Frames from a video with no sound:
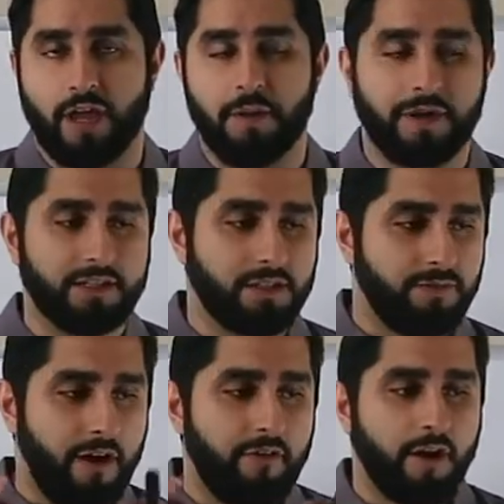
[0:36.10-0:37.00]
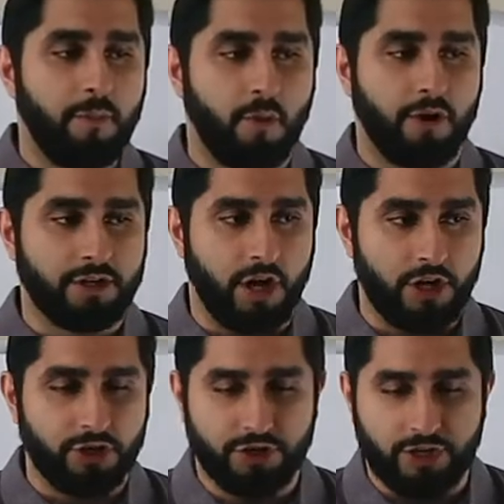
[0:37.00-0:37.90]
Okay? Because it's very important to
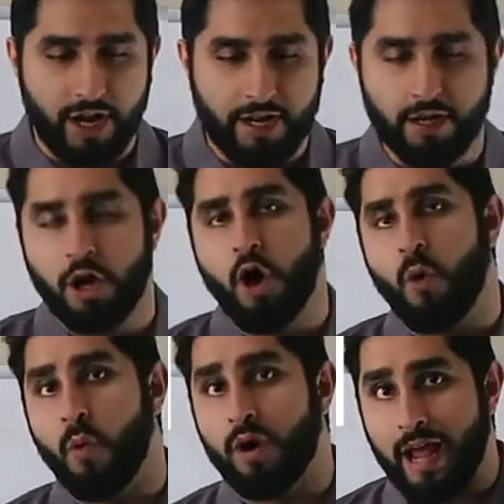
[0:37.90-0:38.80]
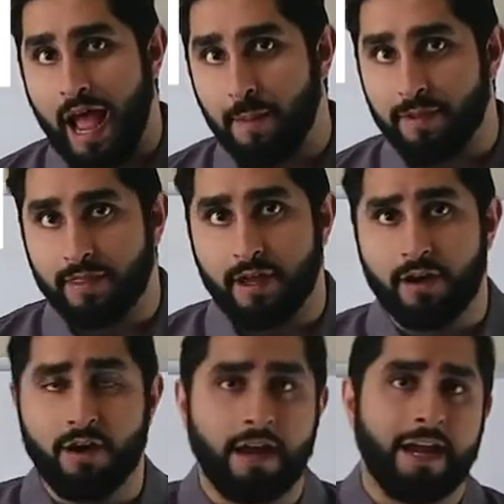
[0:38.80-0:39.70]
understand what happened
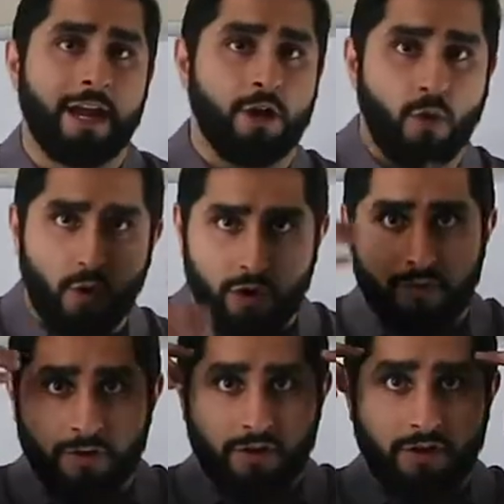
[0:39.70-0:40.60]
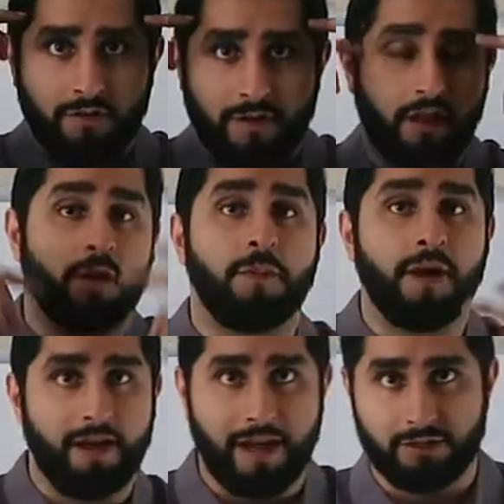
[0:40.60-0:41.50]
there in order for you to develop
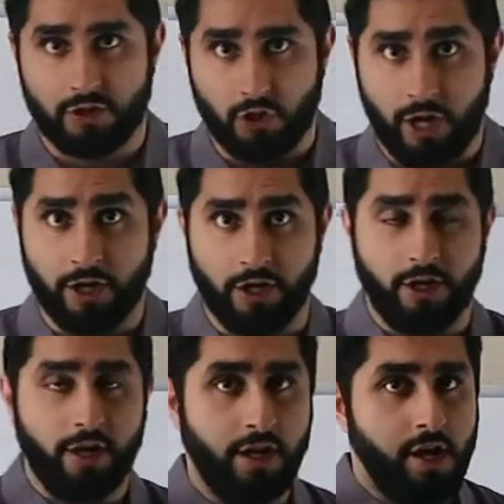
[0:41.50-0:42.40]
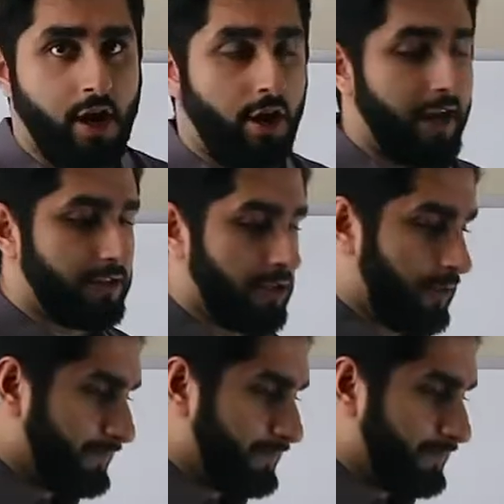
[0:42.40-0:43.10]
as a trader. All right,